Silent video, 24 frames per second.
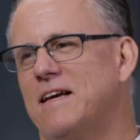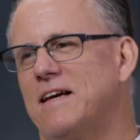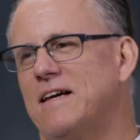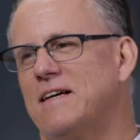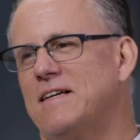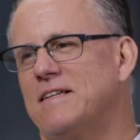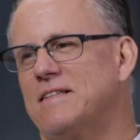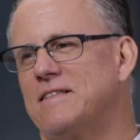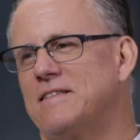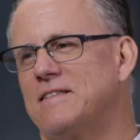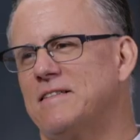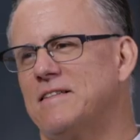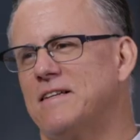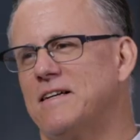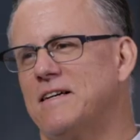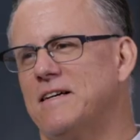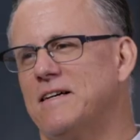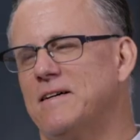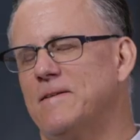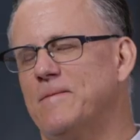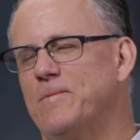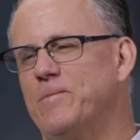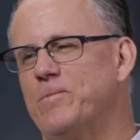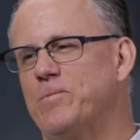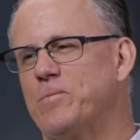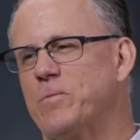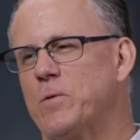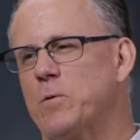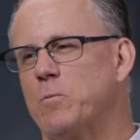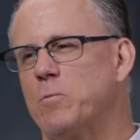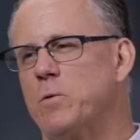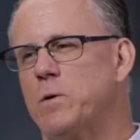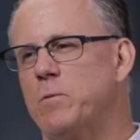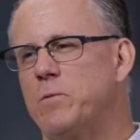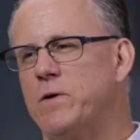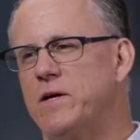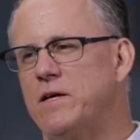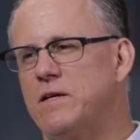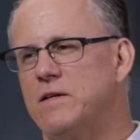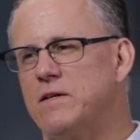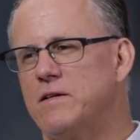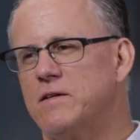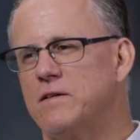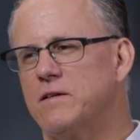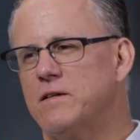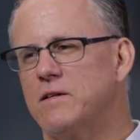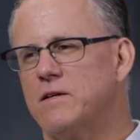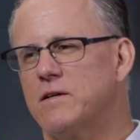And um, when
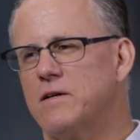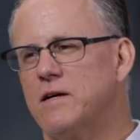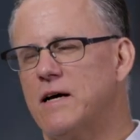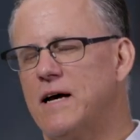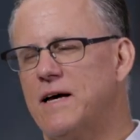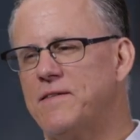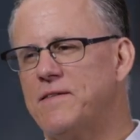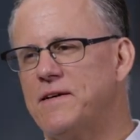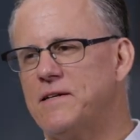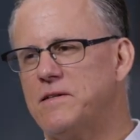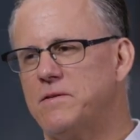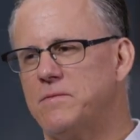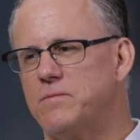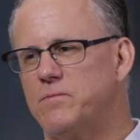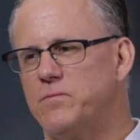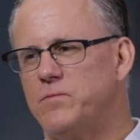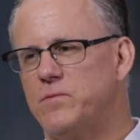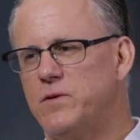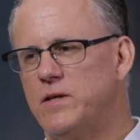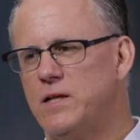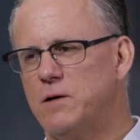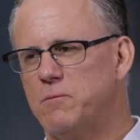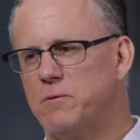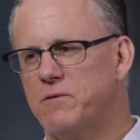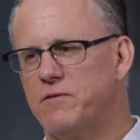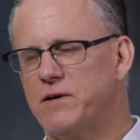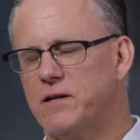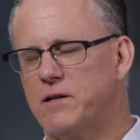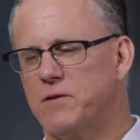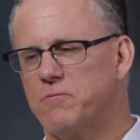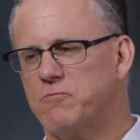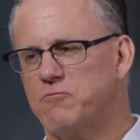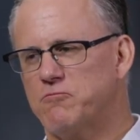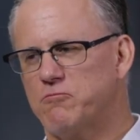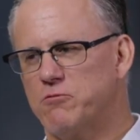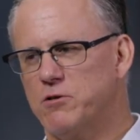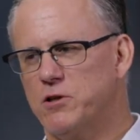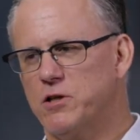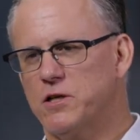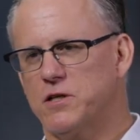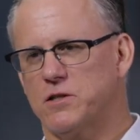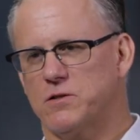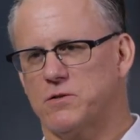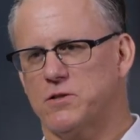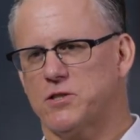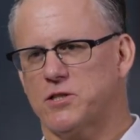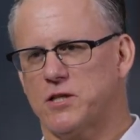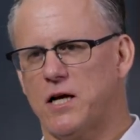we had that, you know, we've had a
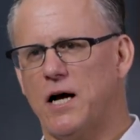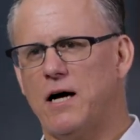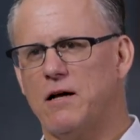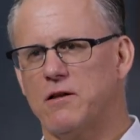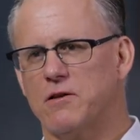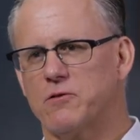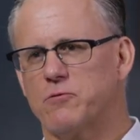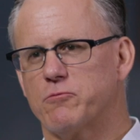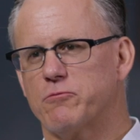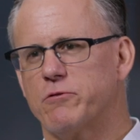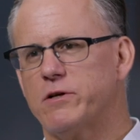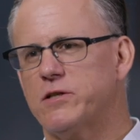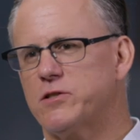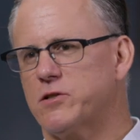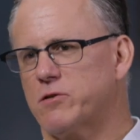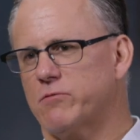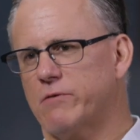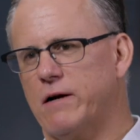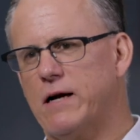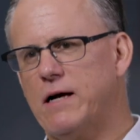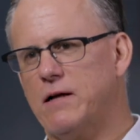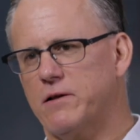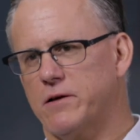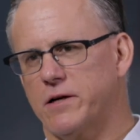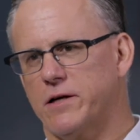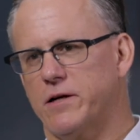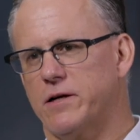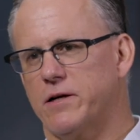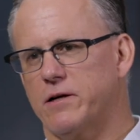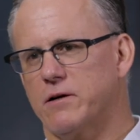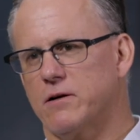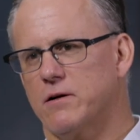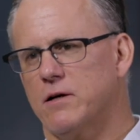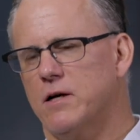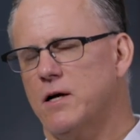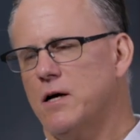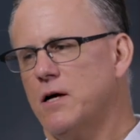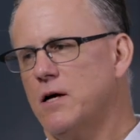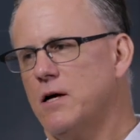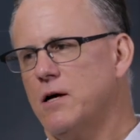really solid risk rally here.